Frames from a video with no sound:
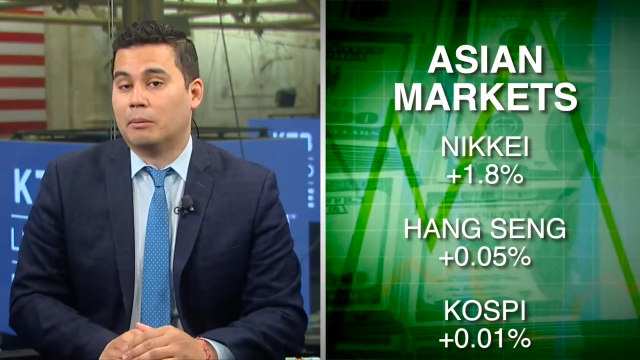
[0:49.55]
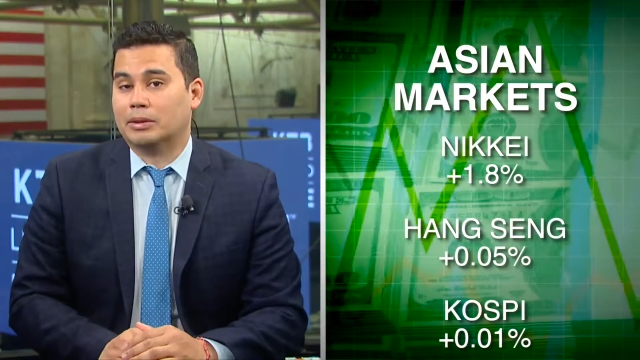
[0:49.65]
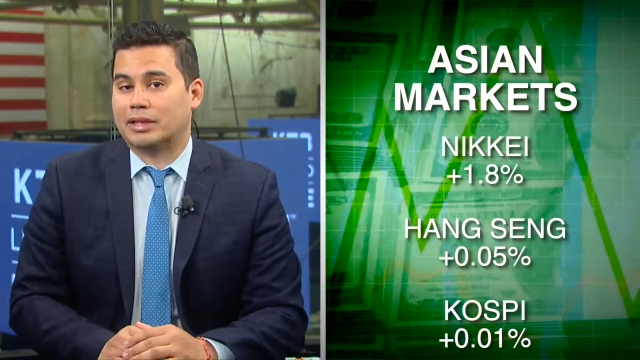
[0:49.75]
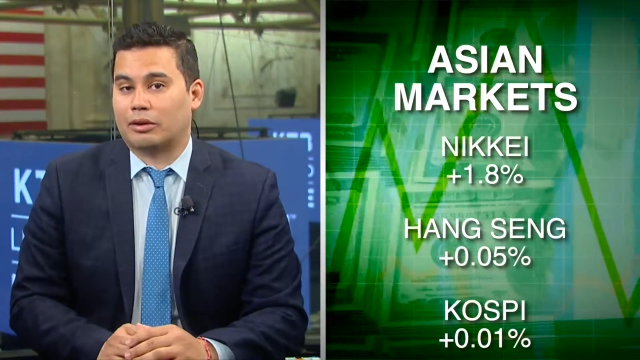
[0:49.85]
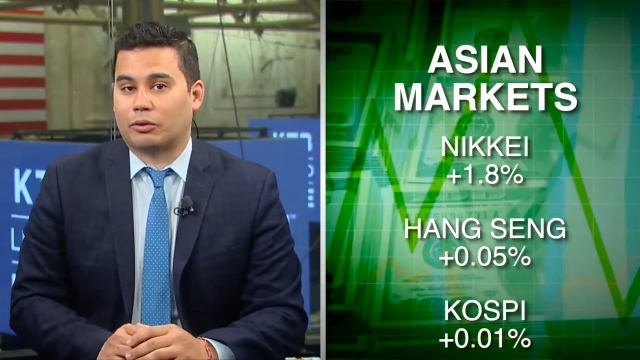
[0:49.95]

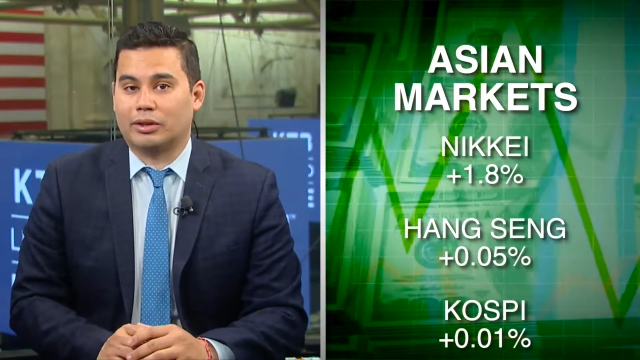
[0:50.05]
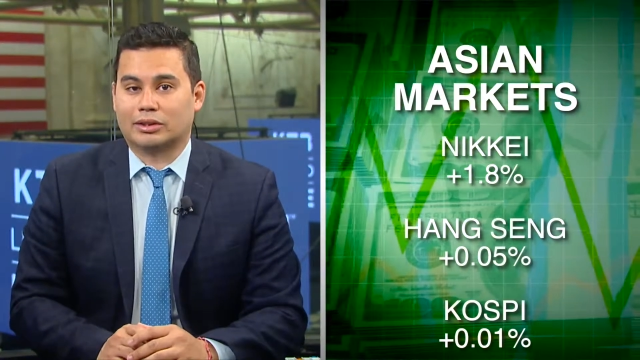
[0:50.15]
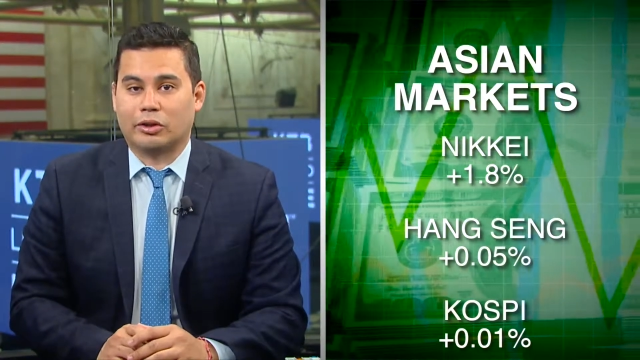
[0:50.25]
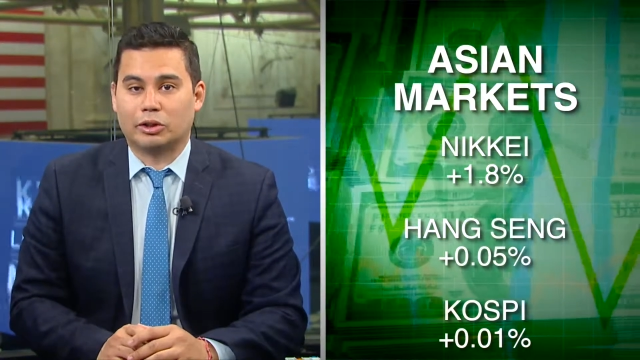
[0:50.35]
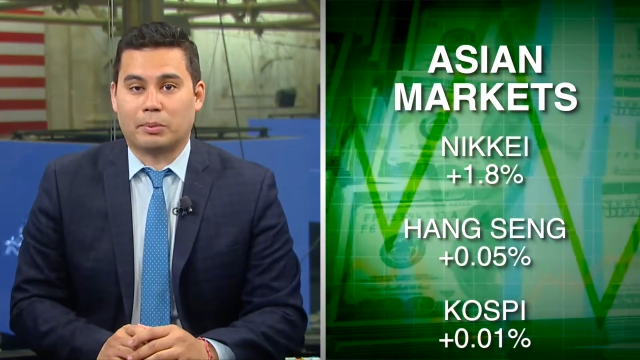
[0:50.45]
with South
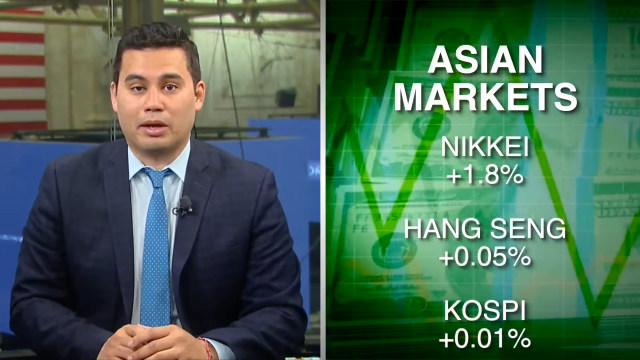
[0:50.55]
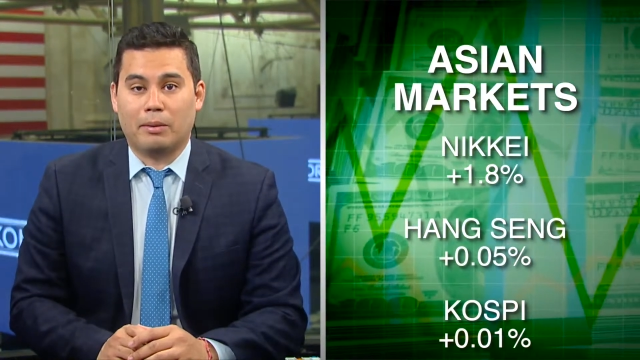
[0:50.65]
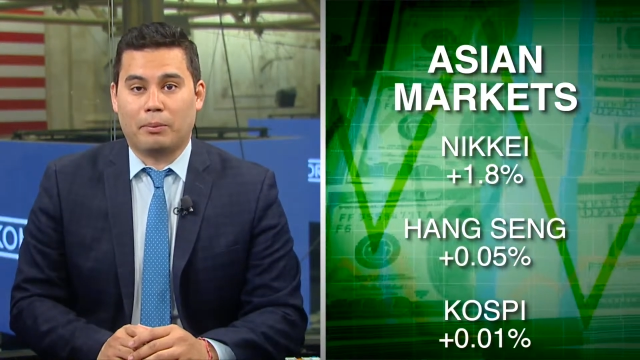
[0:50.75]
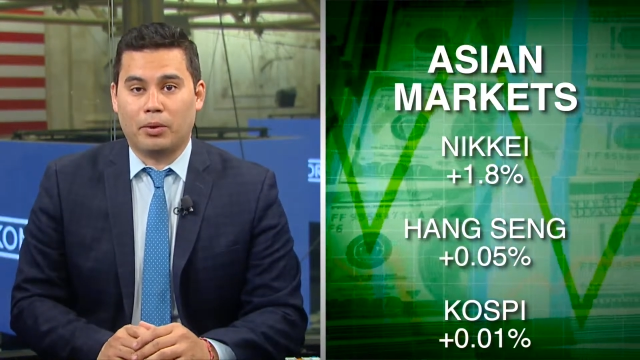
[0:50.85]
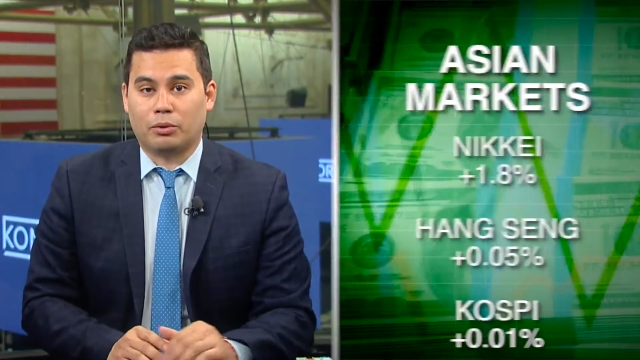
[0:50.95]
Korea's Kospi
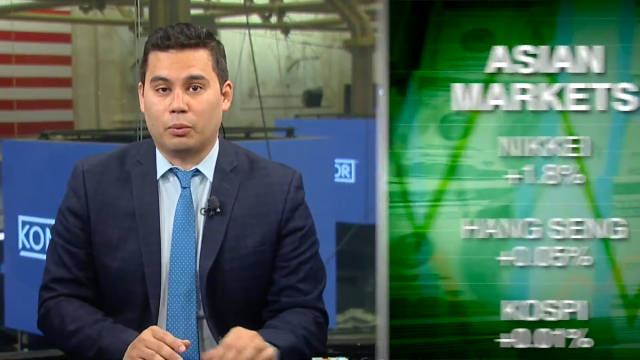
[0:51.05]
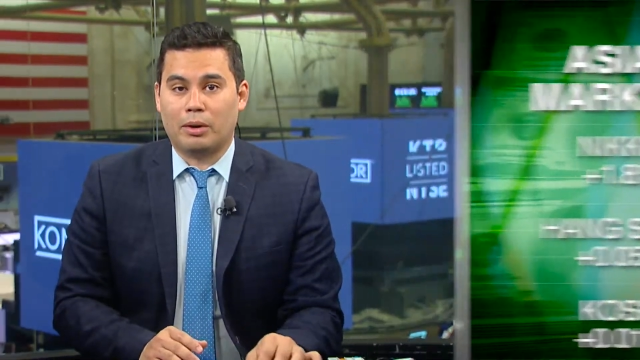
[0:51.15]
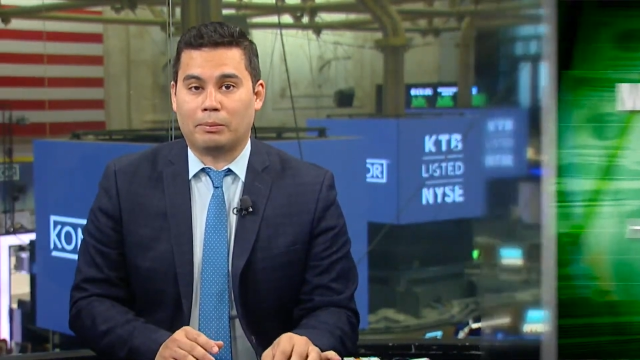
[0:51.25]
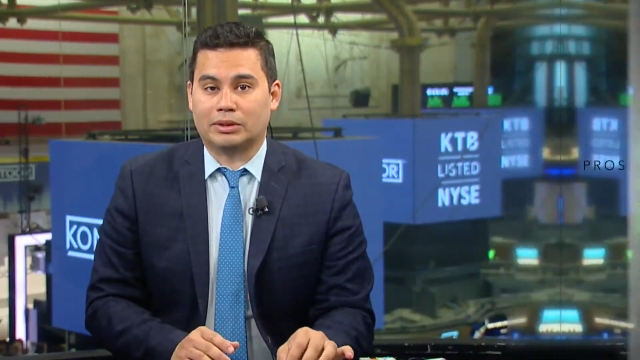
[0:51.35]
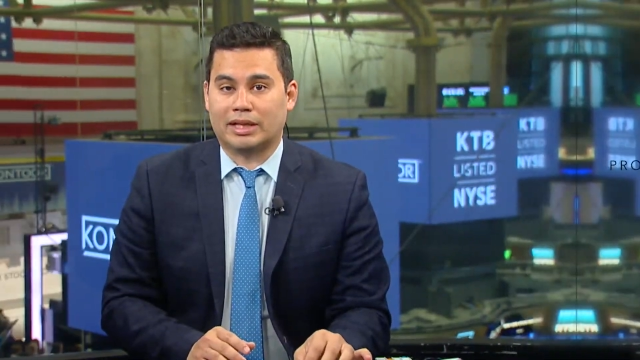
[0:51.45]
up
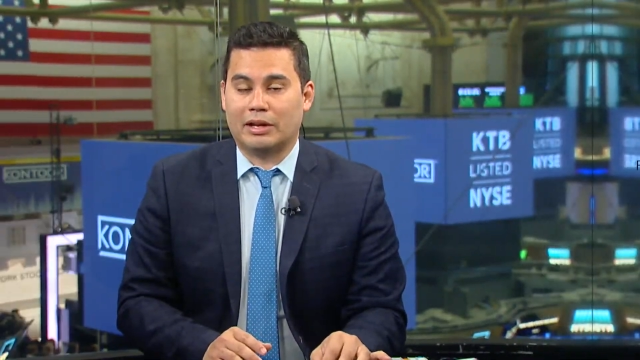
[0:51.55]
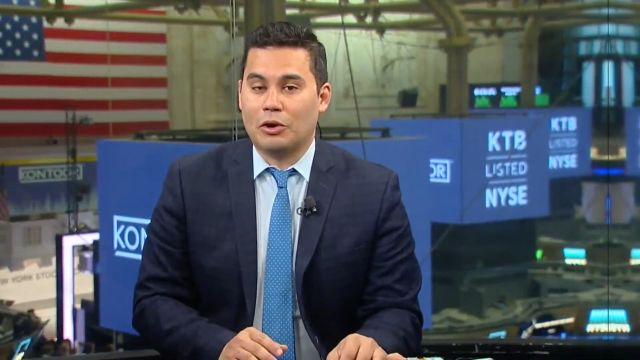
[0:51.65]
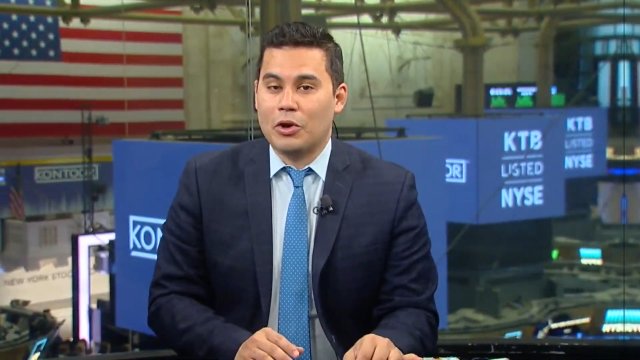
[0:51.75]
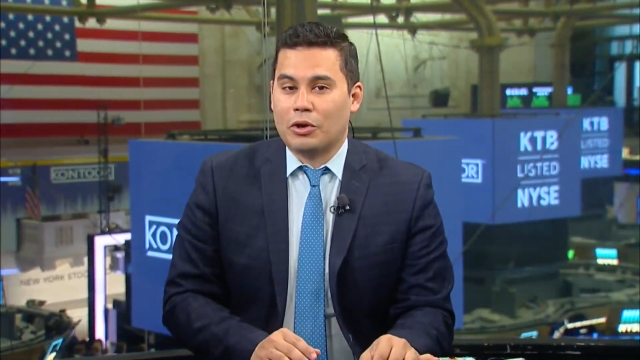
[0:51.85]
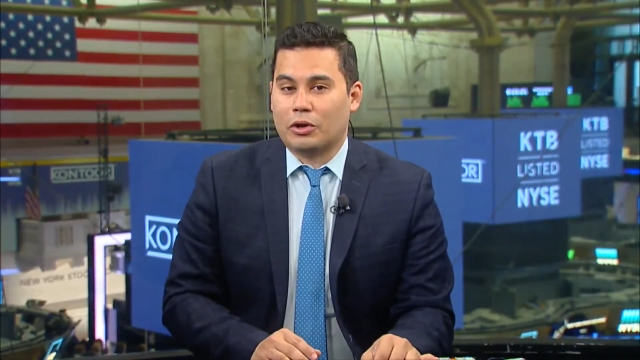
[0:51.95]
0.1%.
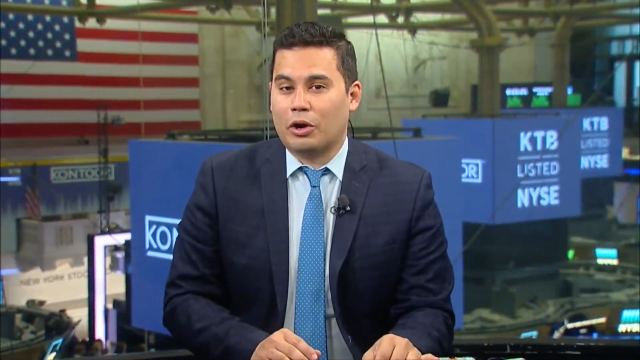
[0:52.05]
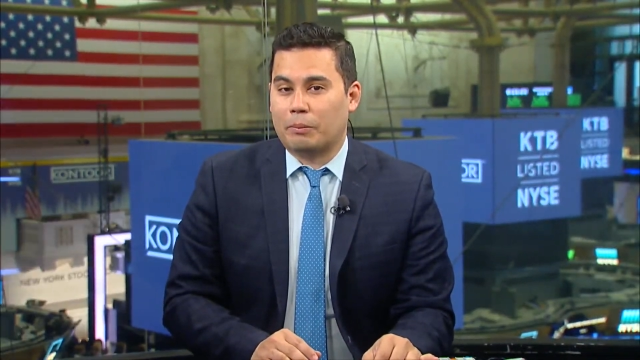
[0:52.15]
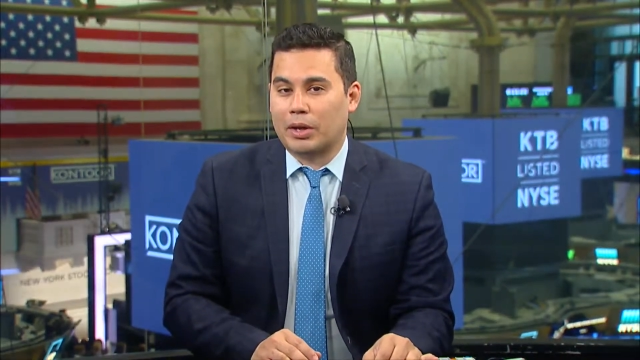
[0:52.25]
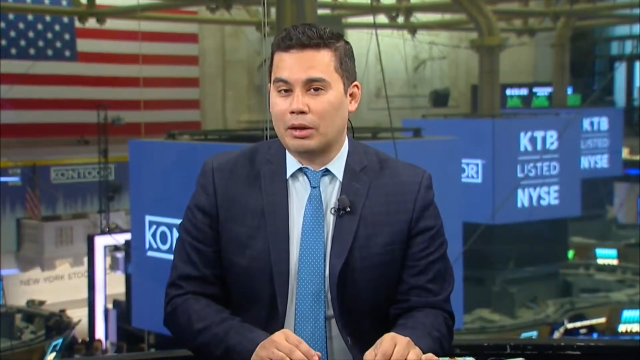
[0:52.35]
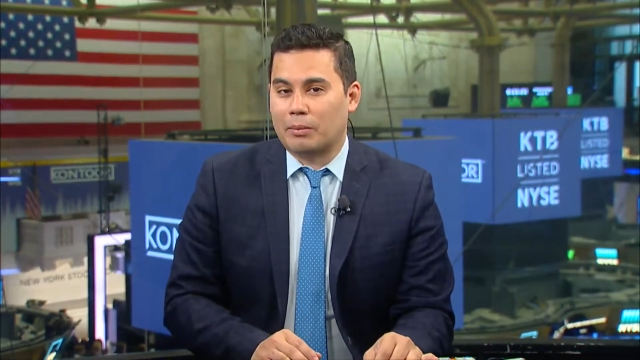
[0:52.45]

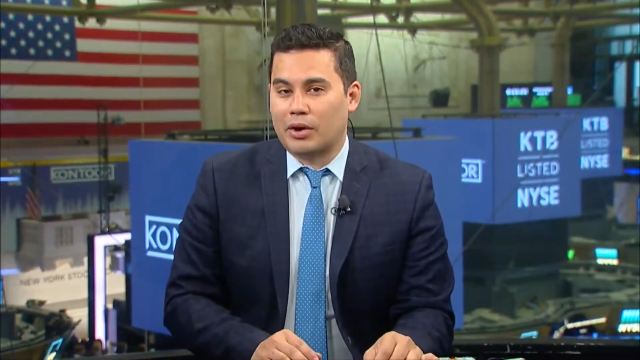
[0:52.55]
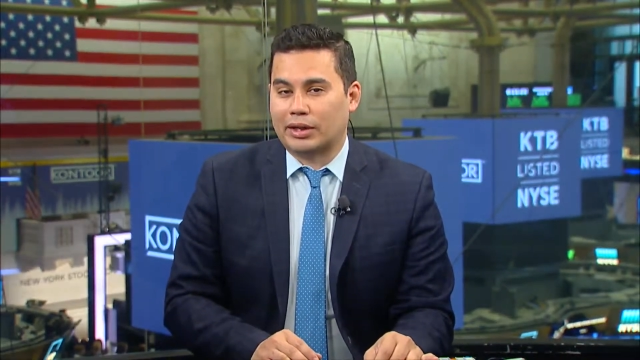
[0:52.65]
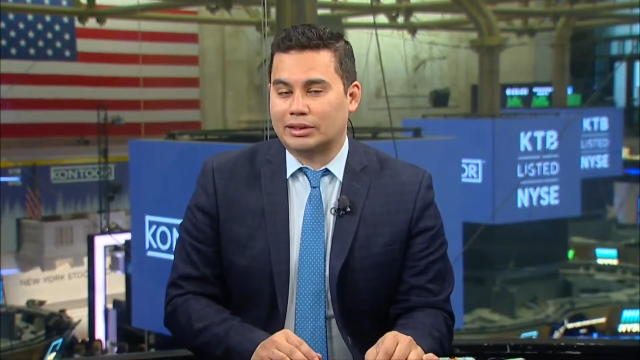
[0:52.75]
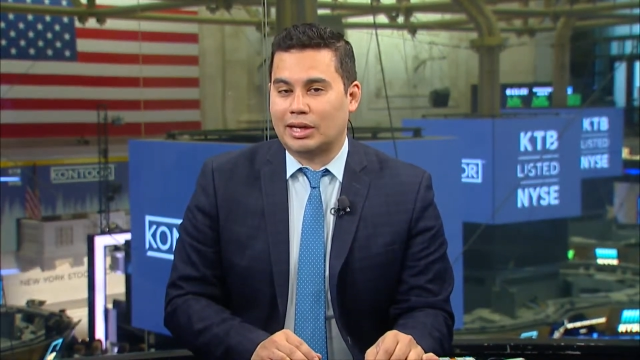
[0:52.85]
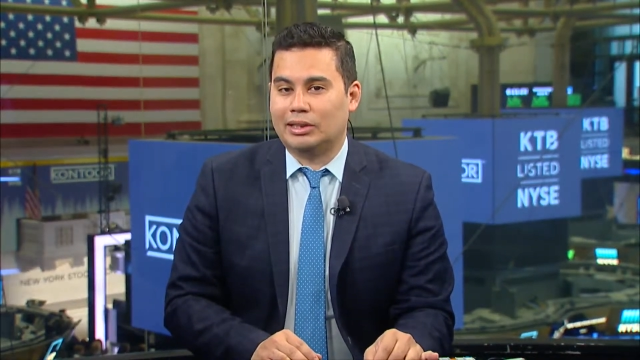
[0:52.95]
European
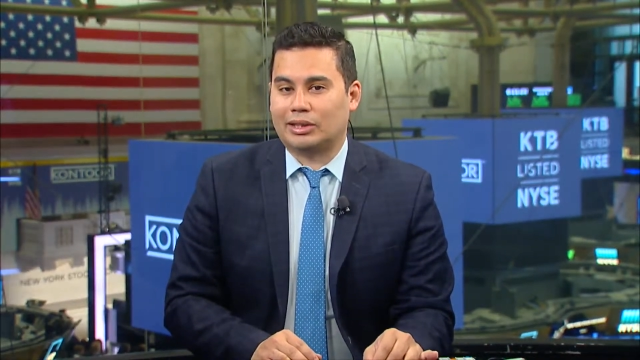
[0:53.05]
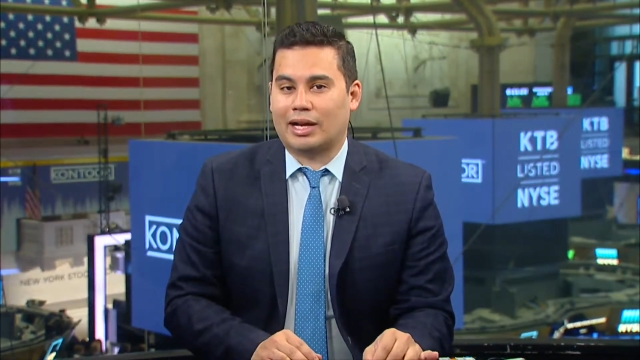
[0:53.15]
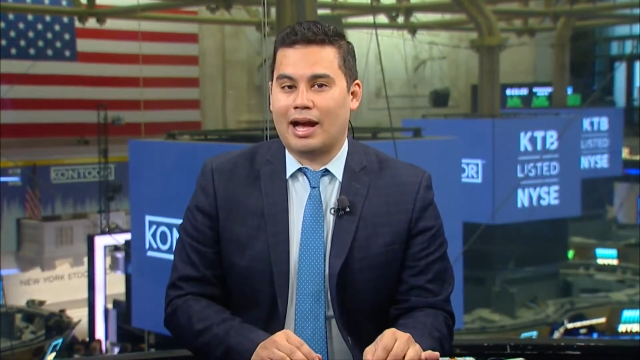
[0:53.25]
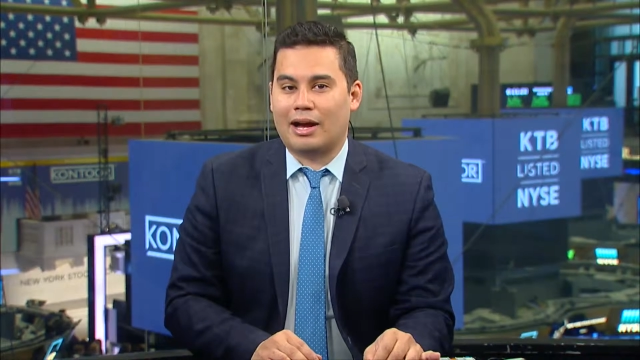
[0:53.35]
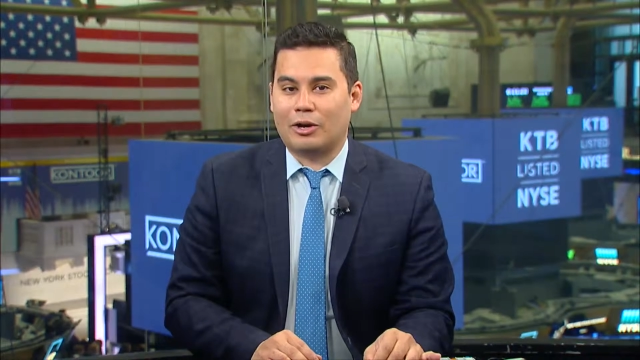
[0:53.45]
markets edging
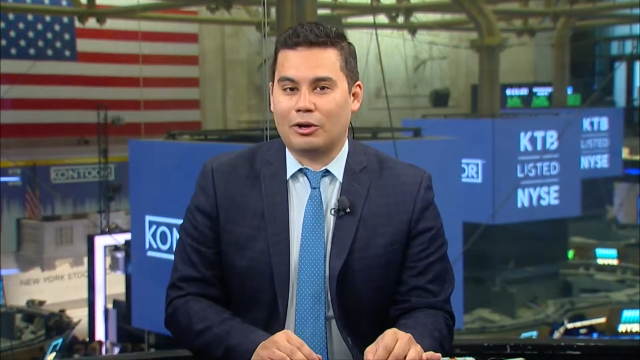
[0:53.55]
higher,